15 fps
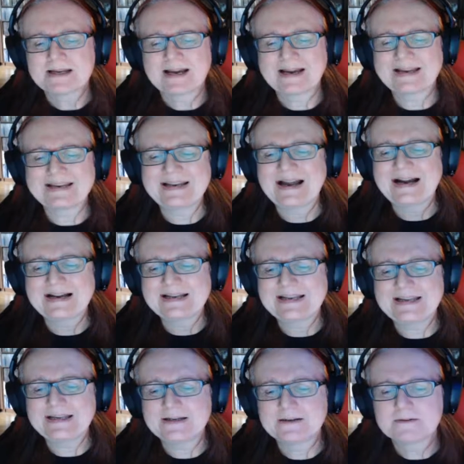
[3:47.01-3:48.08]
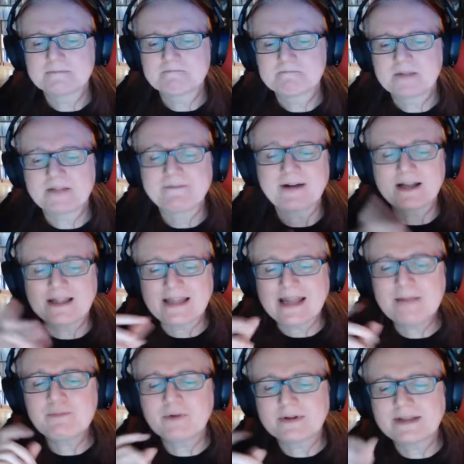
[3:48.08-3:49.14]
And if I
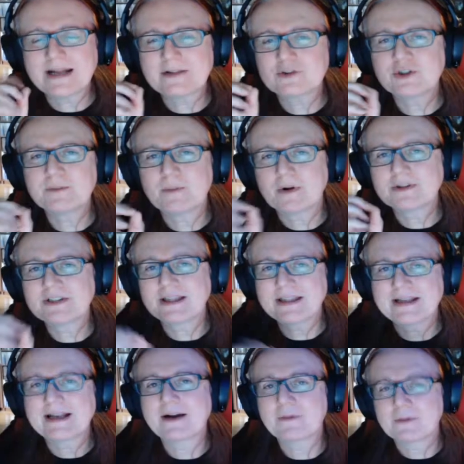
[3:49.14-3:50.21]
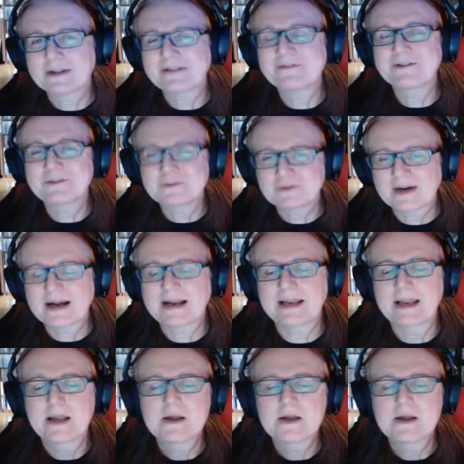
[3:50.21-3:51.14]
labor on that too much, I think I will even cry.